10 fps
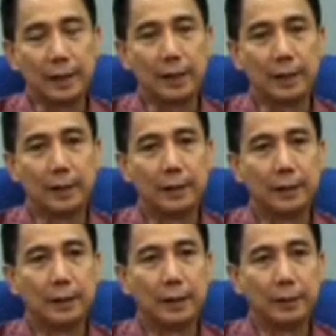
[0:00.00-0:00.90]
and
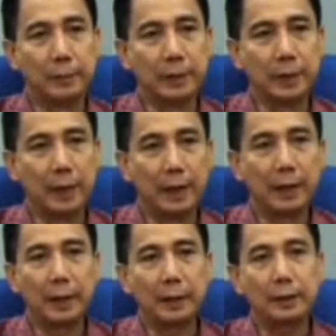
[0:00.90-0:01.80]
let me
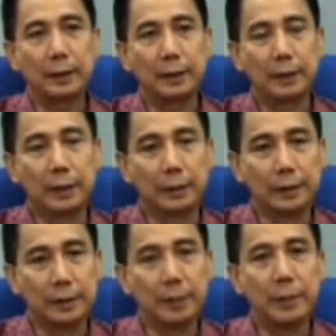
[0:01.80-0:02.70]
highlight that
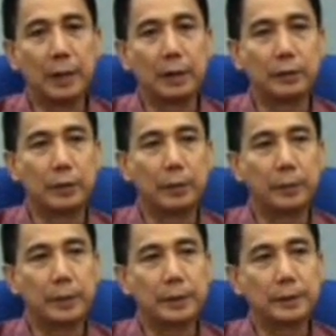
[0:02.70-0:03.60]
the semi-arid
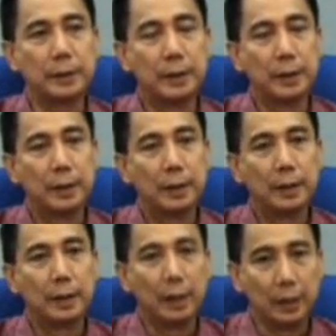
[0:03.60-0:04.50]
tropics
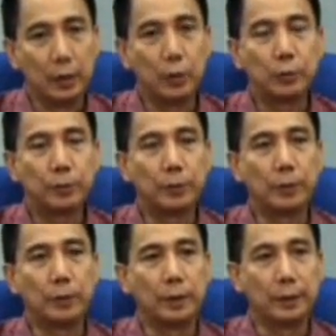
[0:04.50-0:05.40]
are known
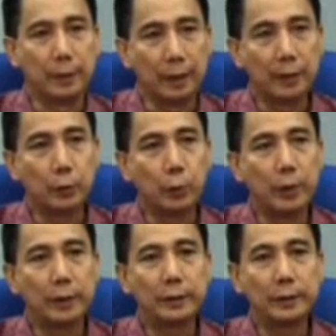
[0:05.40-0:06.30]
for erratic
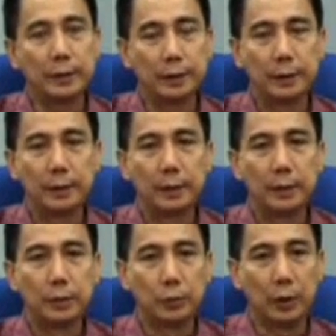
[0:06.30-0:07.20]
weather,
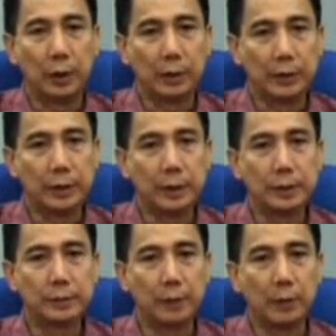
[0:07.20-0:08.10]
so our
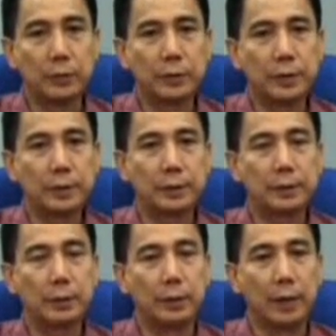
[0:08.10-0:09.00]
research focuses
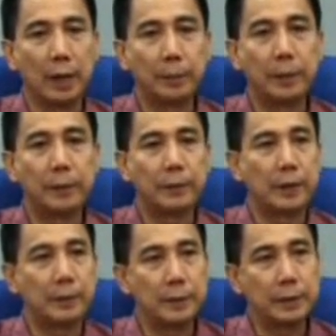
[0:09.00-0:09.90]
on helping
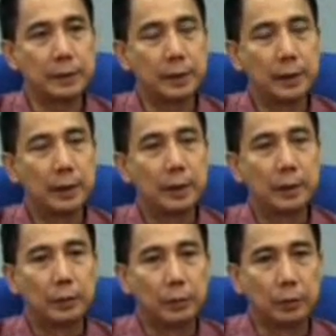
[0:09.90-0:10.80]
farmers
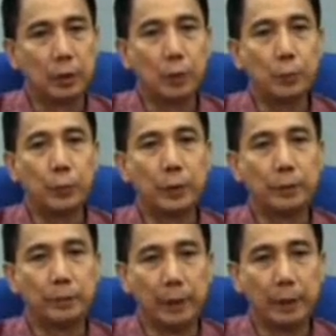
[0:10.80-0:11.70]
to cope
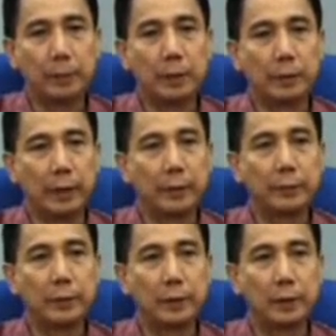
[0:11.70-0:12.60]
with variable
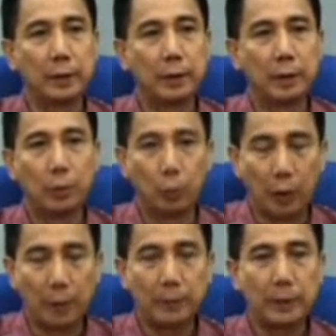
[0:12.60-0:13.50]
rainfall,
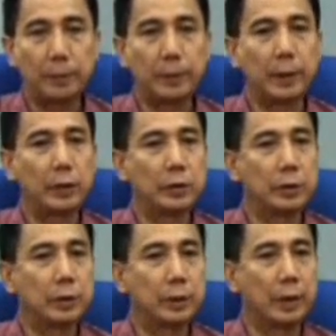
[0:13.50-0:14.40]
warm
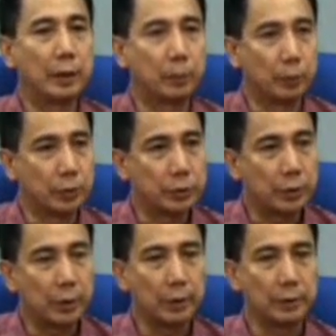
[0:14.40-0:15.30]
temperature, and poor
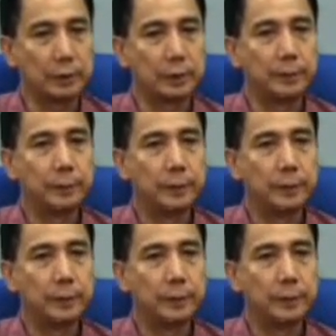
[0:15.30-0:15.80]
soils.